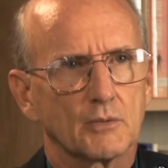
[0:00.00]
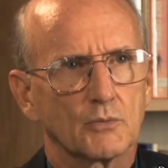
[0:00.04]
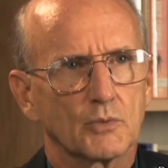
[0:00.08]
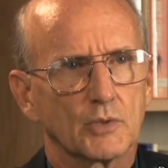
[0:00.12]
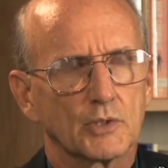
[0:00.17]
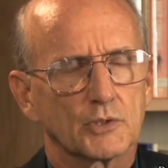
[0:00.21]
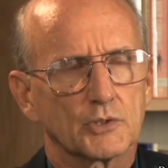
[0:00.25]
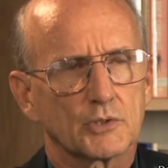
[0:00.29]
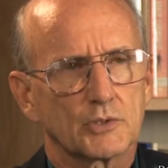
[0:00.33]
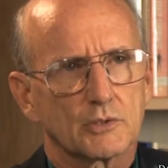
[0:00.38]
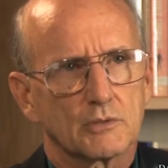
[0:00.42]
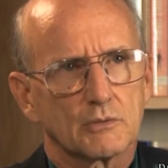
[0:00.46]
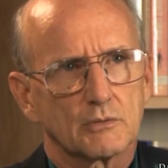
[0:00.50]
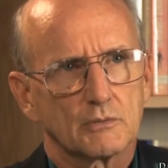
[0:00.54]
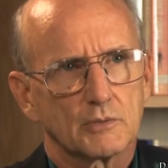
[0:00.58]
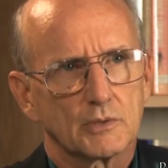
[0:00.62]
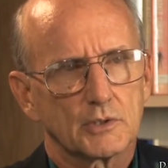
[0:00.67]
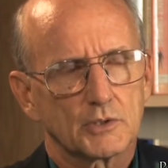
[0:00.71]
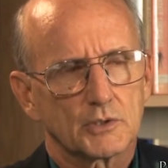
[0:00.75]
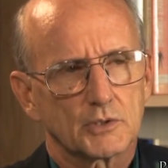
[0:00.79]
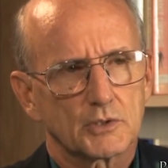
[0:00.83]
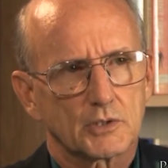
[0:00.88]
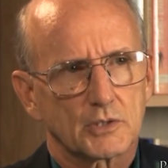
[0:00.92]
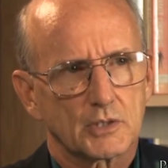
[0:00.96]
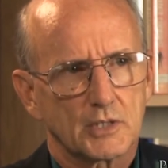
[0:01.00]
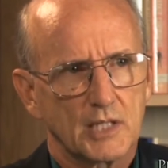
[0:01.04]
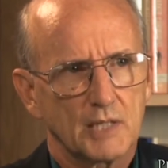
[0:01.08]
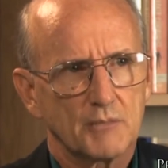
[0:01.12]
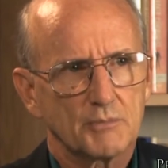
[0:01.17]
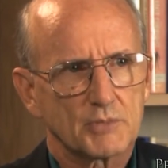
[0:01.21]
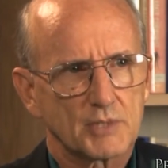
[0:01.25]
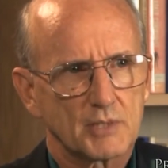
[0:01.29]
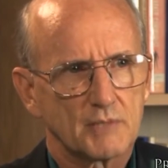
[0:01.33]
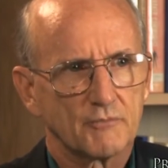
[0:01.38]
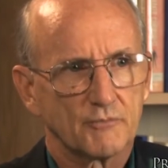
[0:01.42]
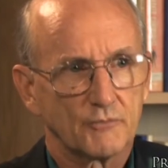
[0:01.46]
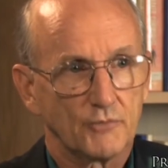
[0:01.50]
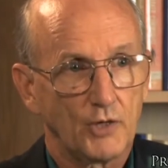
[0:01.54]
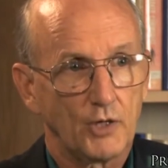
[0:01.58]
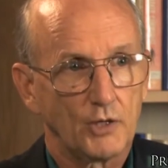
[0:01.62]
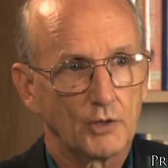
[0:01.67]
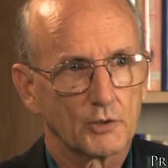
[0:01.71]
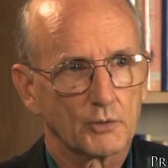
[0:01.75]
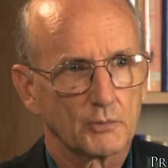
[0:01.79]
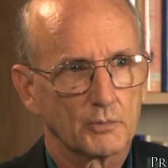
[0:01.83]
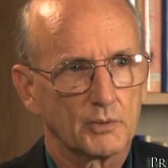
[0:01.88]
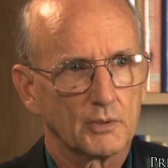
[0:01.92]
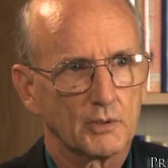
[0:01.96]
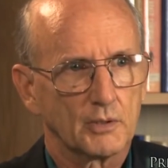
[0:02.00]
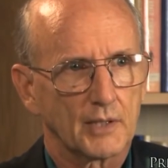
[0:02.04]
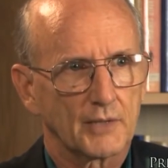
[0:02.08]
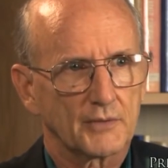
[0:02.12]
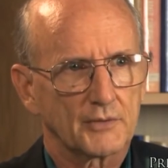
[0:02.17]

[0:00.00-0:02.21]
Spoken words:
which keeps him vulnerable.